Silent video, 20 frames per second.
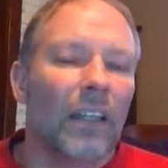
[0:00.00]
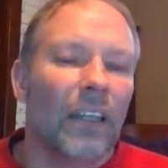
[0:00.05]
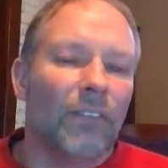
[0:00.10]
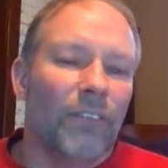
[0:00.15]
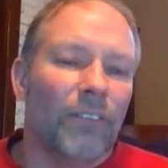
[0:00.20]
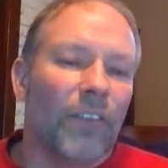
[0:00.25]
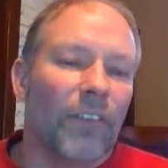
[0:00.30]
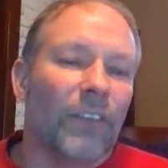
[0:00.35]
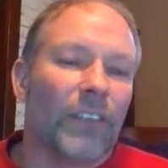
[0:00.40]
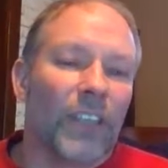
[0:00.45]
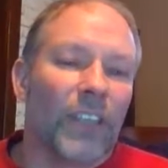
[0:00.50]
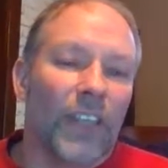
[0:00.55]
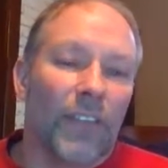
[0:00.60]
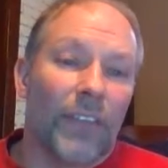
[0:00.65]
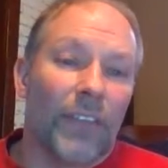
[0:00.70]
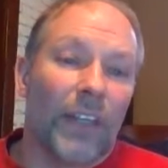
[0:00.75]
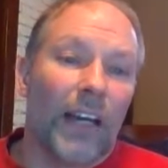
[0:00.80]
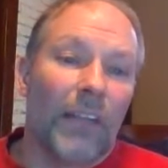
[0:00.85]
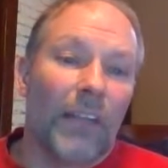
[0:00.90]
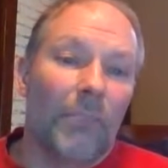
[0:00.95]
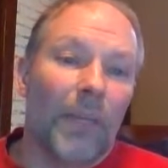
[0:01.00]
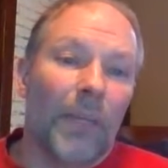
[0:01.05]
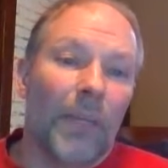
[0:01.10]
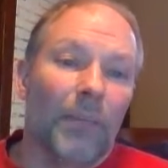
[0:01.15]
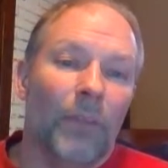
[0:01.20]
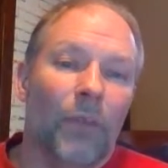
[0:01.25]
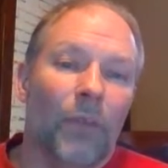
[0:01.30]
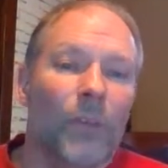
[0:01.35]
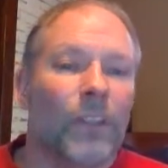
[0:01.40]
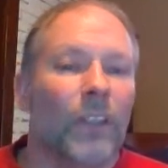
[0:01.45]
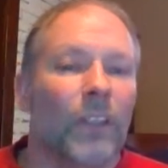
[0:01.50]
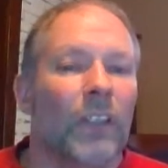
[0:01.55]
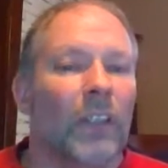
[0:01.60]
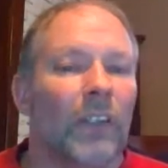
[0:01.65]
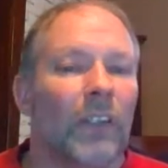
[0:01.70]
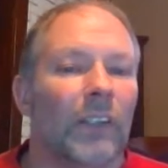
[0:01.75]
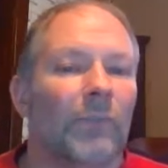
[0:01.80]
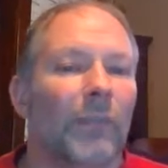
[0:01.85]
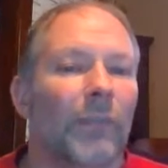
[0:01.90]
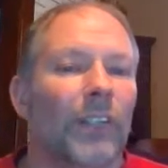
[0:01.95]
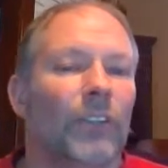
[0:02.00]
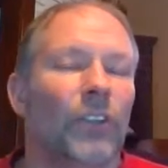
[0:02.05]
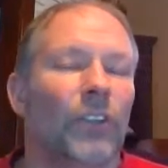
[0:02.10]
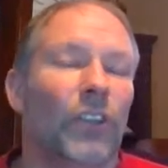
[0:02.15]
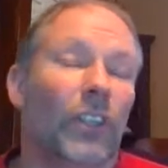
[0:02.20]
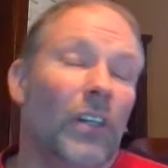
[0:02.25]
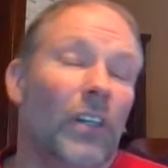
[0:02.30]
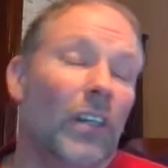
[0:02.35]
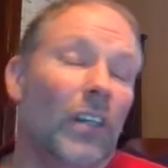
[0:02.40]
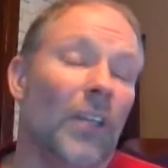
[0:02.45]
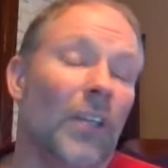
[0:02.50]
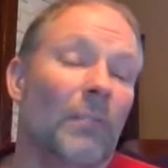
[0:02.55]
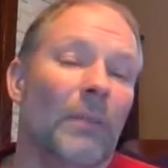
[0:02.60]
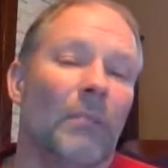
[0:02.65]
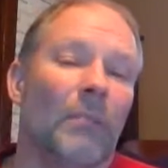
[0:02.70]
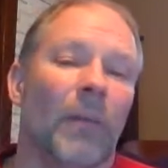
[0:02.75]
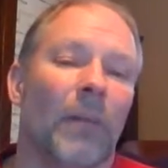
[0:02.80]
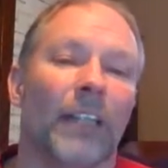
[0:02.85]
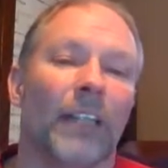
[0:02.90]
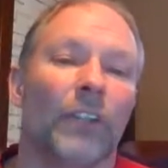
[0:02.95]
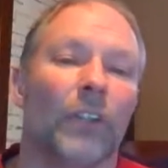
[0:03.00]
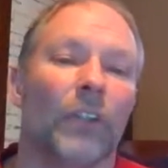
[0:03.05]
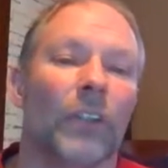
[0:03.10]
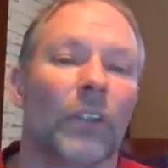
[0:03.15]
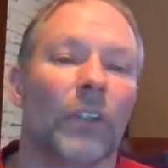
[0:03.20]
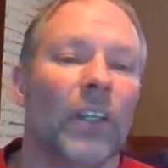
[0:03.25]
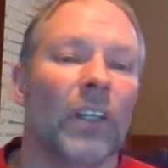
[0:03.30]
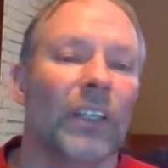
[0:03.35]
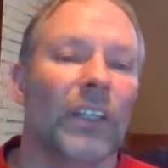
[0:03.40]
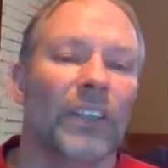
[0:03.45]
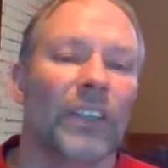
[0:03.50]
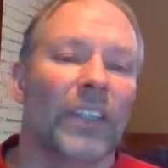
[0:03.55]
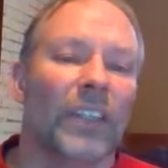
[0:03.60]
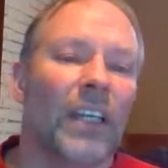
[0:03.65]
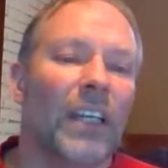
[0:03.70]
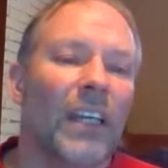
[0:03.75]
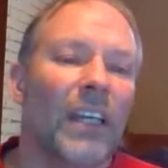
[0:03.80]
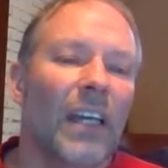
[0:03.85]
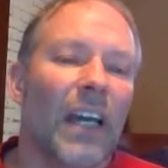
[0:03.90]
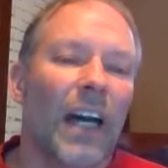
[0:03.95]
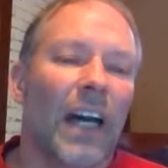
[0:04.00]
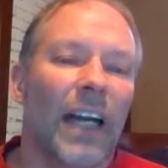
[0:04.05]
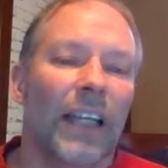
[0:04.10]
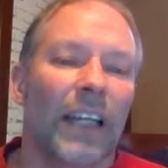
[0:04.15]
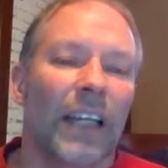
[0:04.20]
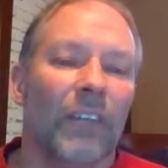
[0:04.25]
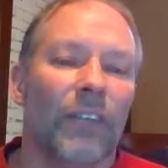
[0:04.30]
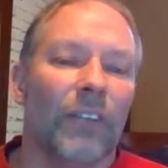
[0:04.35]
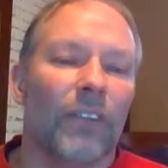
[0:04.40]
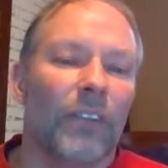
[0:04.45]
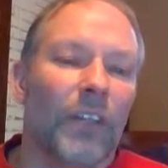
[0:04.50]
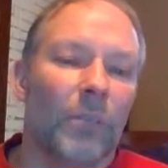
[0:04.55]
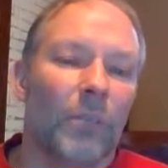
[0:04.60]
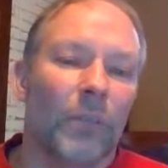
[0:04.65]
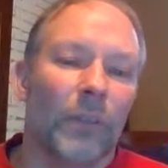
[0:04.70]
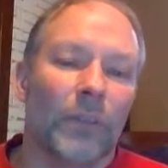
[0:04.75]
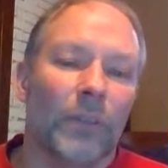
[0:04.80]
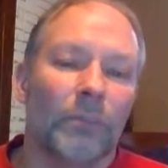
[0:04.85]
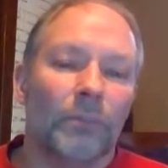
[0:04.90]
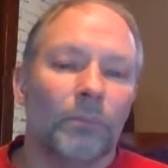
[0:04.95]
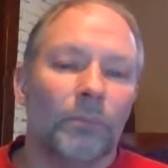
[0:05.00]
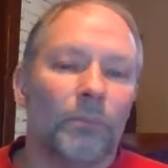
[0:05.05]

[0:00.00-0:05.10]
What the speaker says: At first I thought maybe with a little of my charm and my good looks, I'd have her number.